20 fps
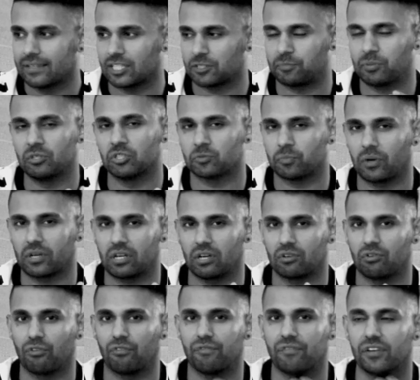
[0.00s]
That's produced by a guy
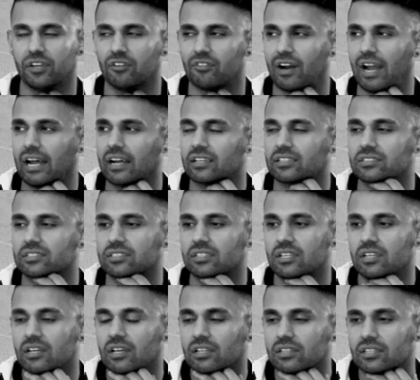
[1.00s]
called Free Rax.
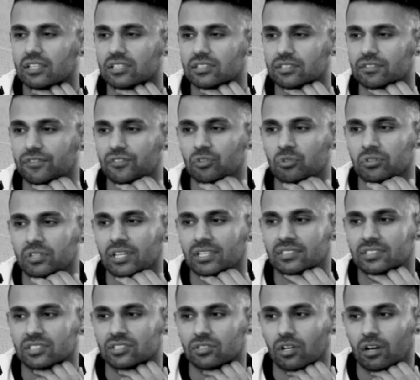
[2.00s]
There's a few,
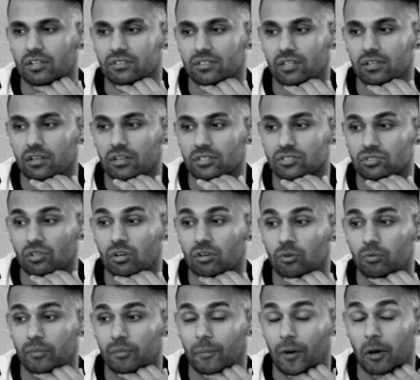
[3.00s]
this is a
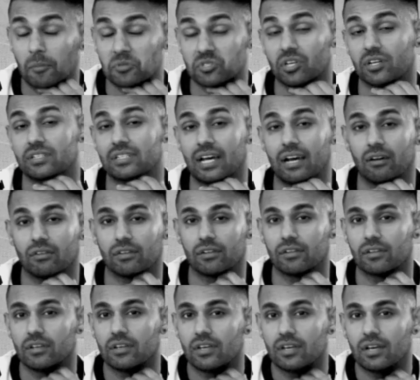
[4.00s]
song with Vibe Upside Down.
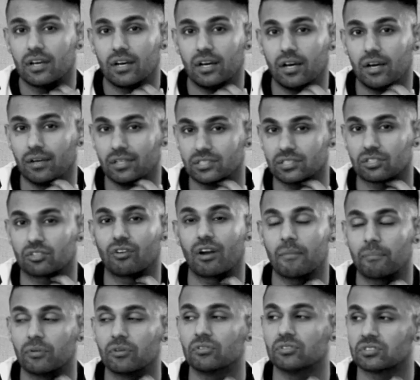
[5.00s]
He's a
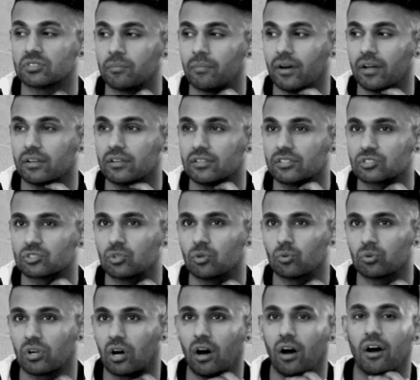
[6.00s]
great producer, man. It's
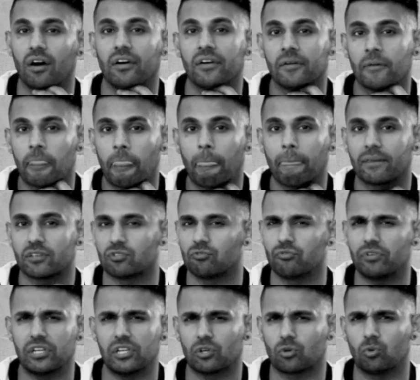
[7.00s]
called Ha. It's a
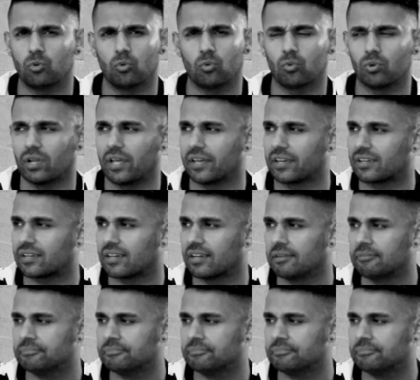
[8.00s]
really cool, like,